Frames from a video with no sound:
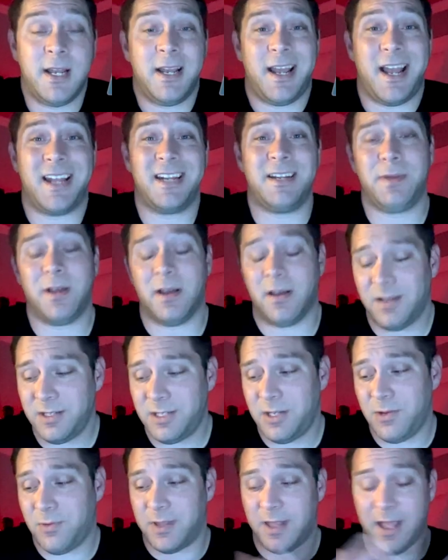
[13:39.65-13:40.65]
And to be honest with
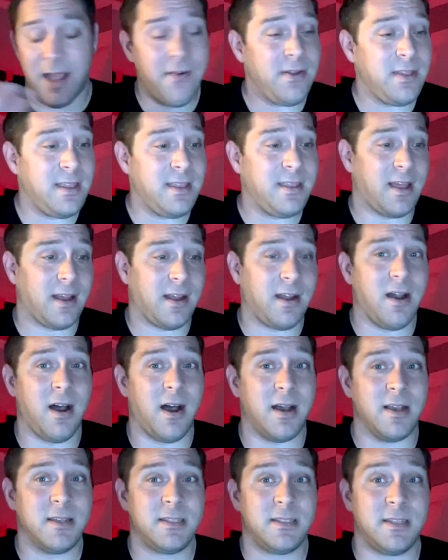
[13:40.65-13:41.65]
you, with everything that
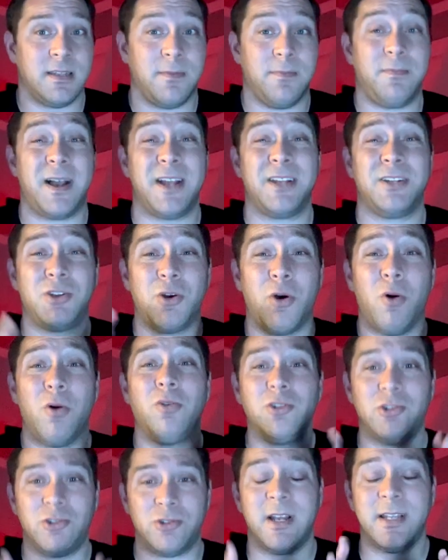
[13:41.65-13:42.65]
cost, my total
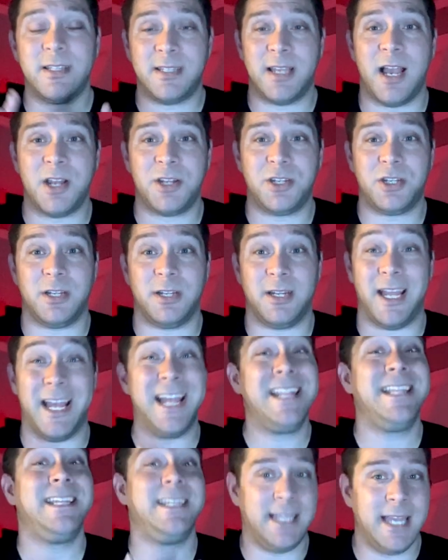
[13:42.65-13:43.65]
transaction
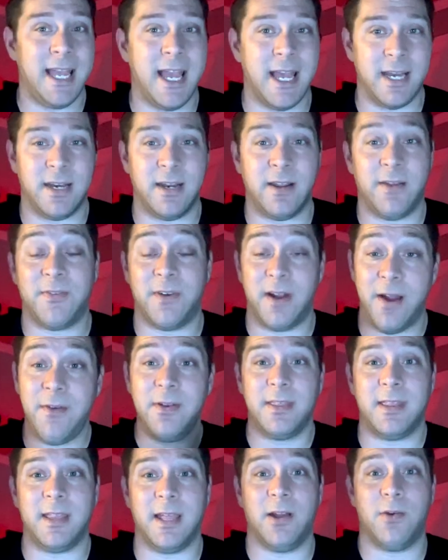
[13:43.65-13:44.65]
in yen for
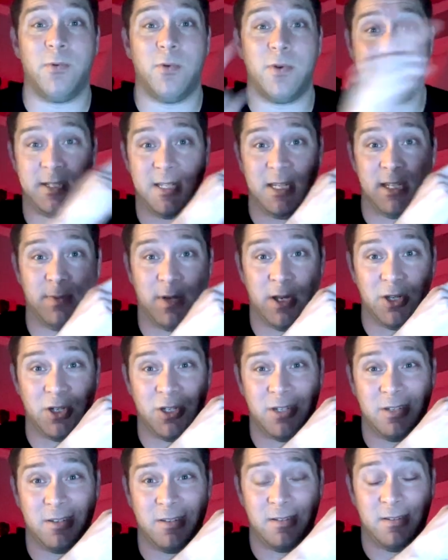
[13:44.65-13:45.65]
everything was this much.